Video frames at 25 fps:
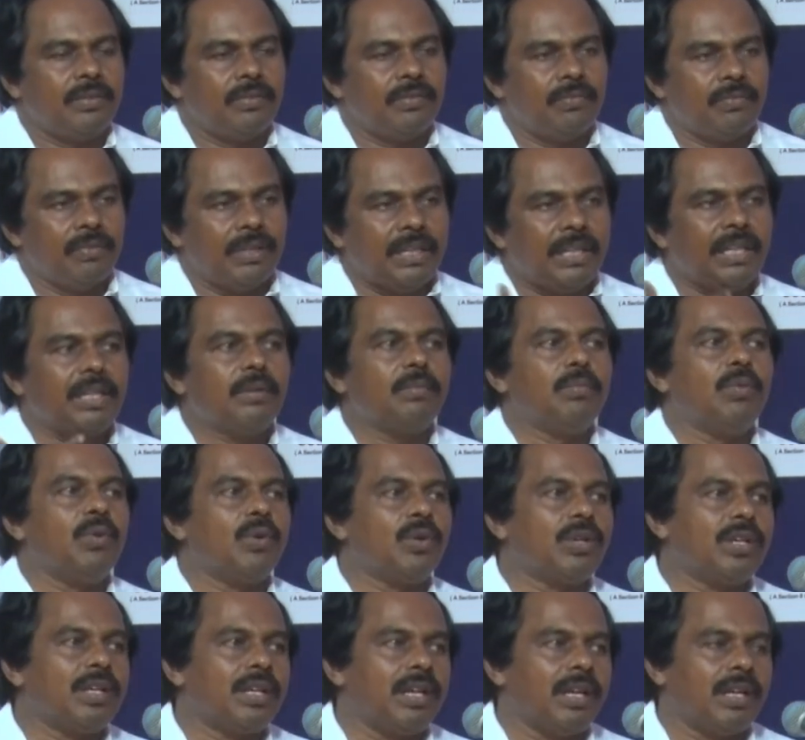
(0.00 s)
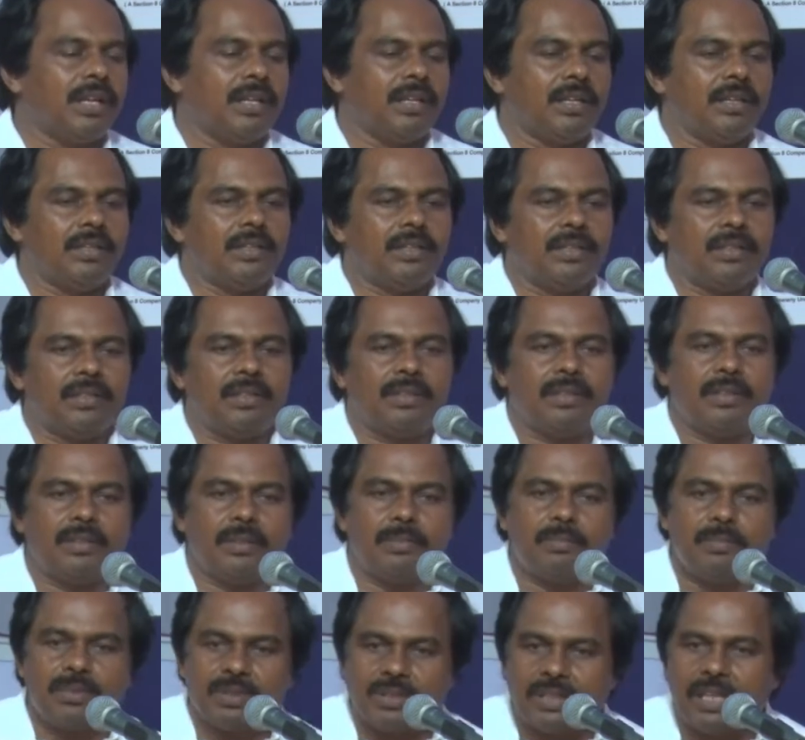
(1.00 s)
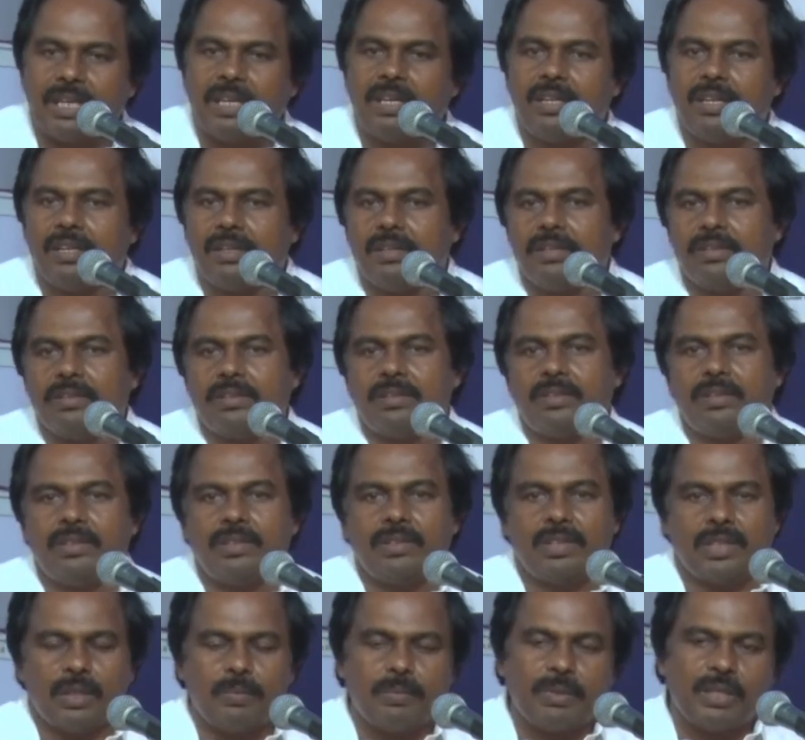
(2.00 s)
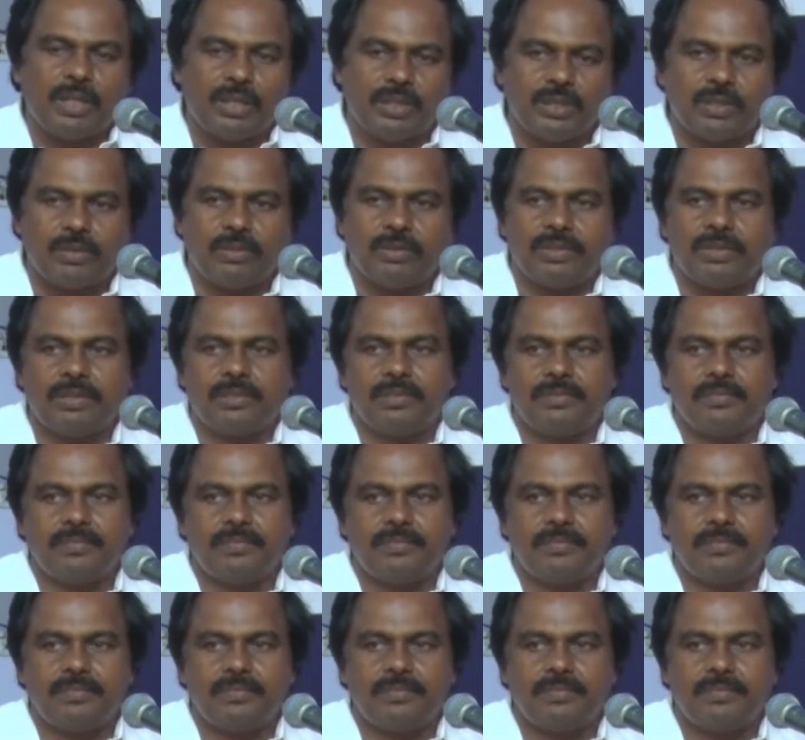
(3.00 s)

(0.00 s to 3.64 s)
we need more skilled human resource.